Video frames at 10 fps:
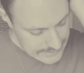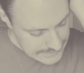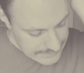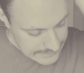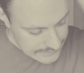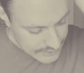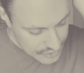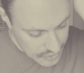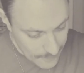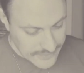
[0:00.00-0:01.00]

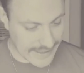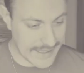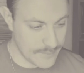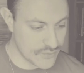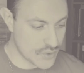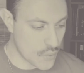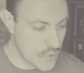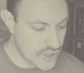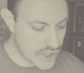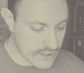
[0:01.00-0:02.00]
sometimes we
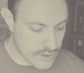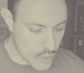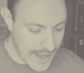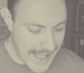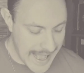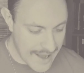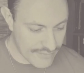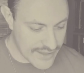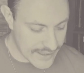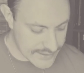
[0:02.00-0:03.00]
just don't have
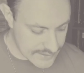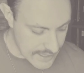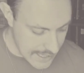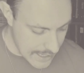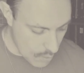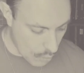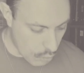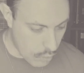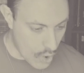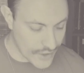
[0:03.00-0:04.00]
this
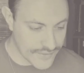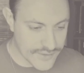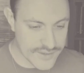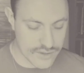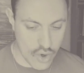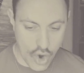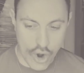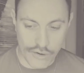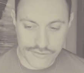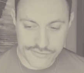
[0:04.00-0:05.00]
want
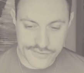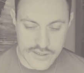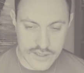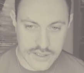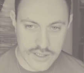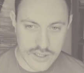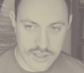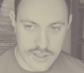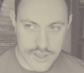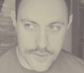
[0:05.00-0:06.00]
of
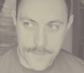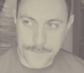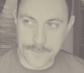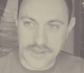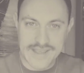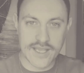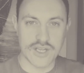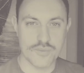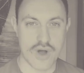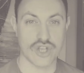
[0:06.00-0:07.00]
being
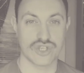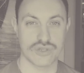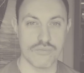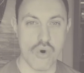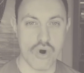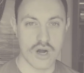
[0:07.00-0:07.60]
much more.